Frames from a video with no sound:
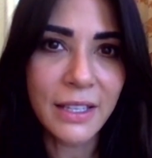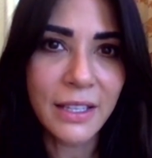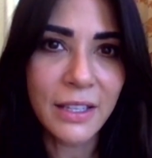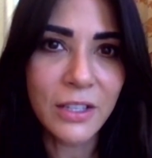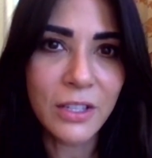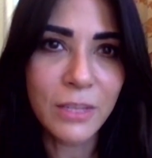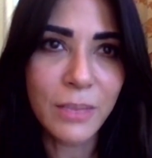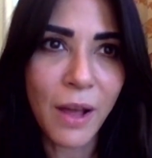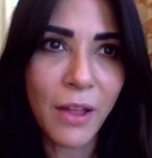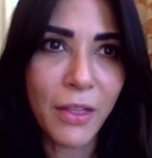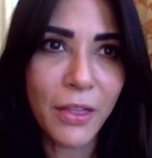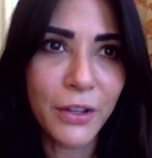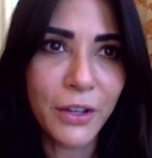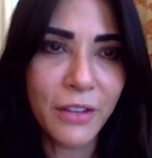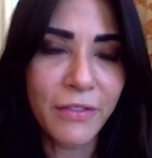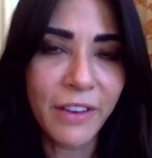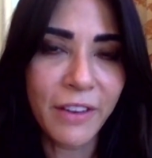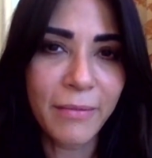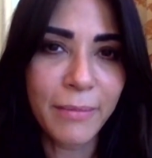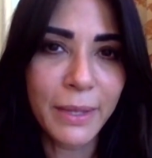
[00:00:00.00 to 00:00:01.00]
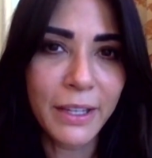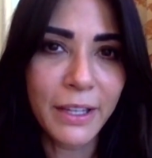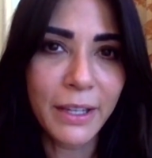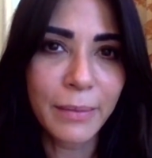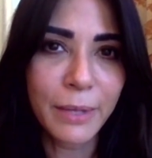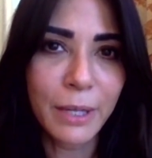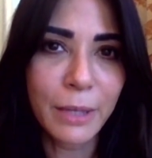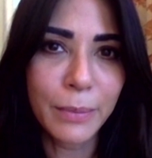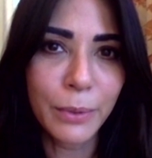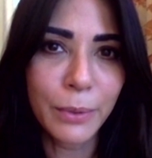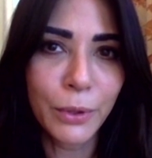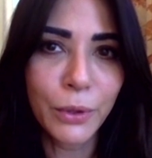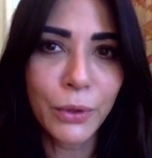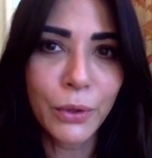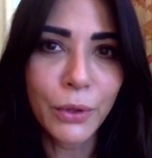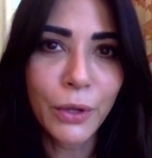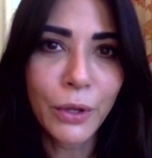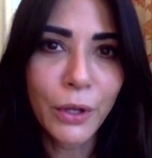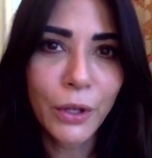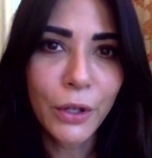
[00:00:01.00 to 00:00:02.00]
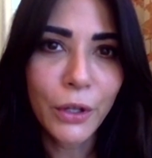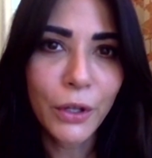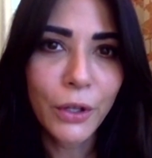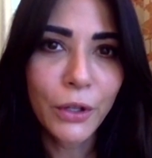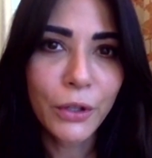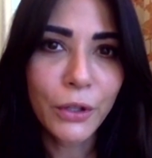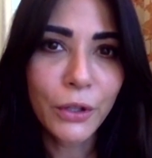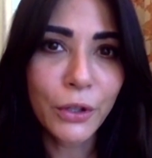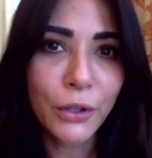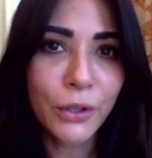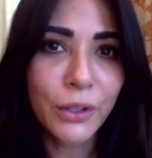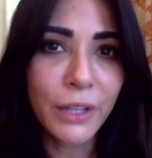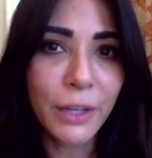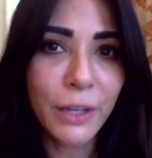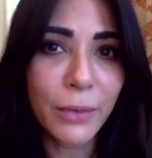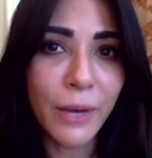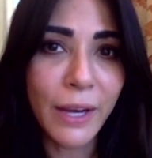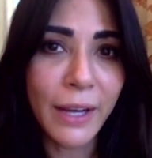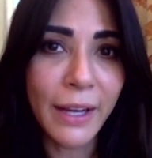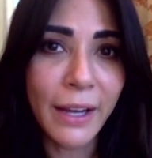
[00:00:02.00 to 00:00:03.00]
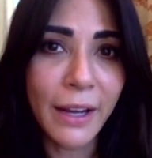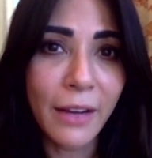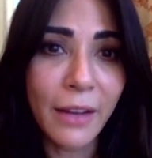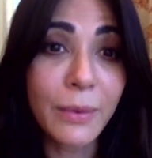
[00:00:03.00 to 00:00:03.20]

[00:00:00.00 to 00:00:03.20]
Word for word: there's about thirty-five million people currently right now.